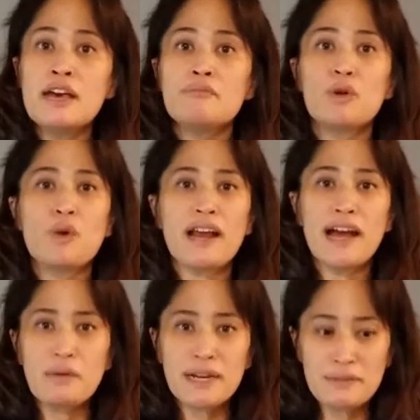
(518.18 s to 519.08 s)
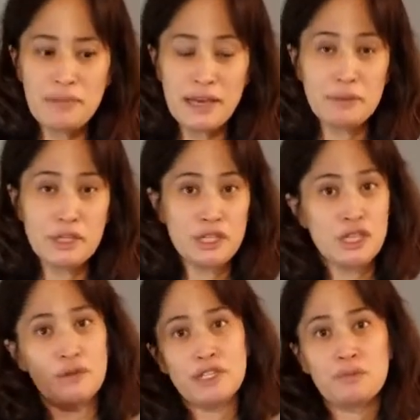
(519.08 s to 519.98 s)
But what I want to be able to
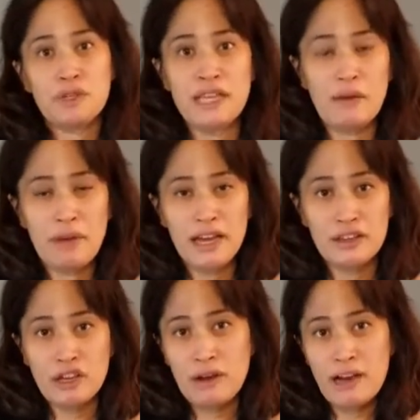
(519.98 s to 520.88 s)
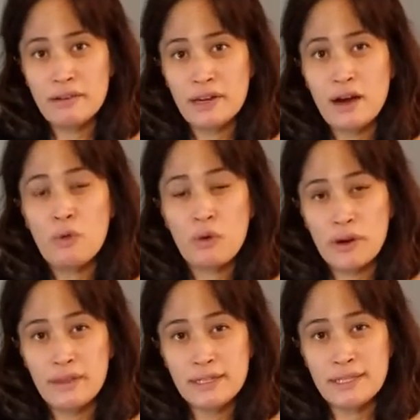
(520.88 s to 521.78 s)
do is put that bag on the ground and not worry
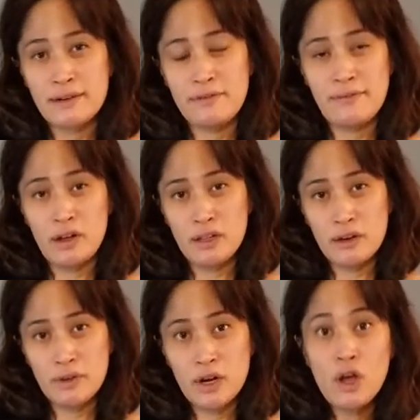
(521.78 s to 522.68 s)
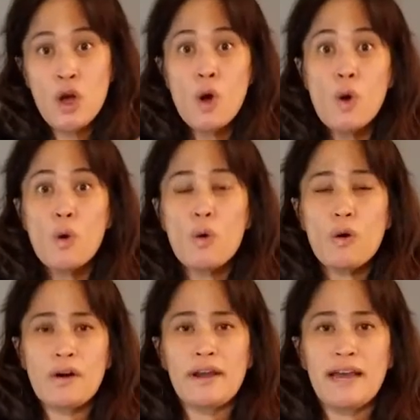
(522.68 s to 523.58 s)
that it's going to fall over,
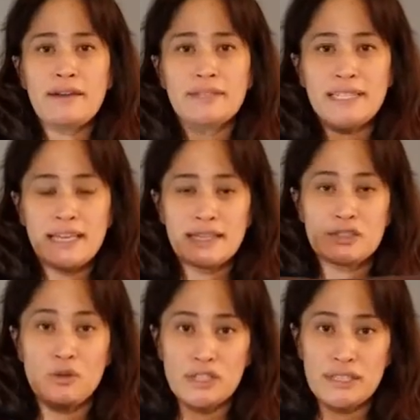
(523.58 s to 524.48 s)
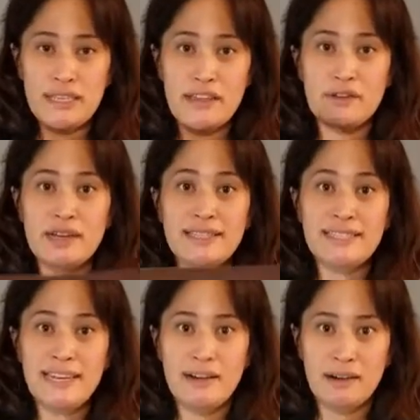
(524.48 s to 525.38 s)
or not have to take this gorgeous leather and
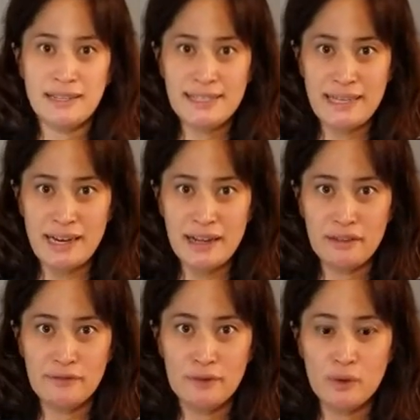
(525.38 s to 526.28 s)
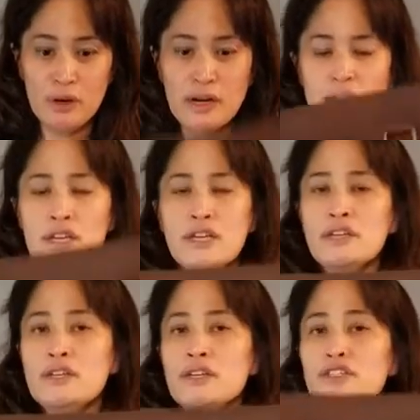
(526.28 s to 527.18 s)
set it on its side on the floor.
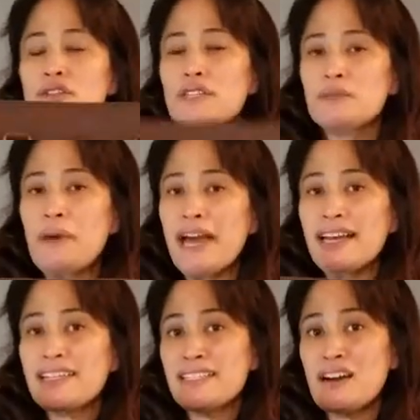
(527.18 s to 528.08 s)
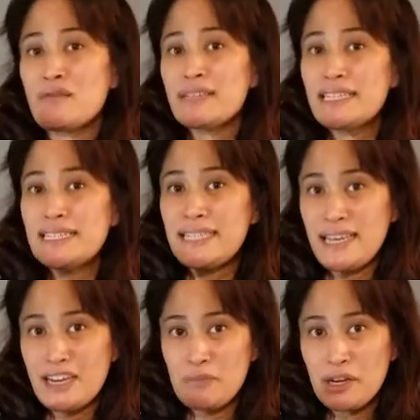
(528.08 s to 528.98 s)
So this bag does not really
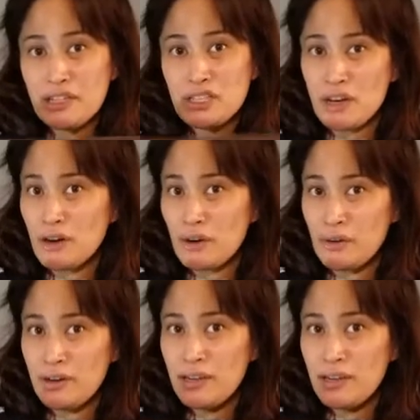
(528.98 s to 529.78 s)
stand up on its own.